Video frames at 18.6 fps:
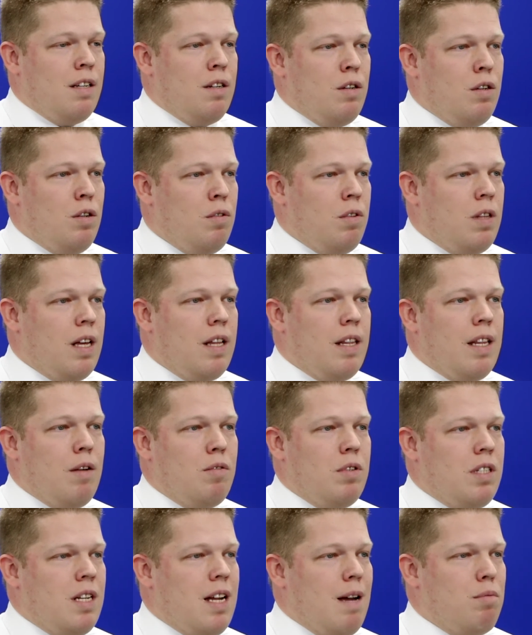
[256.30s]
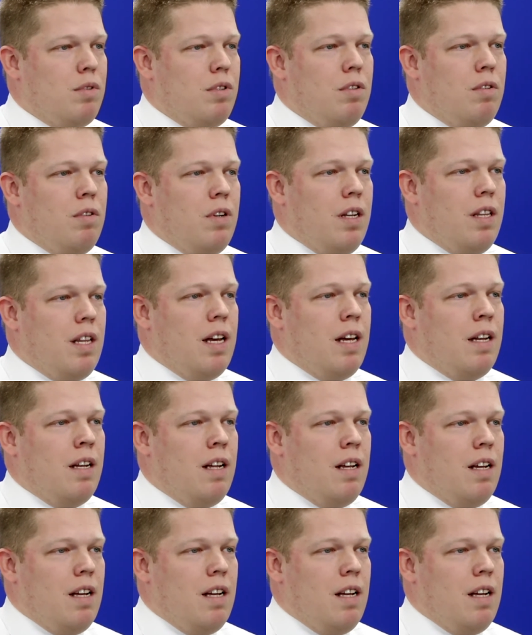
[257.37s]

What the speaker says: knew that that was an opportunity that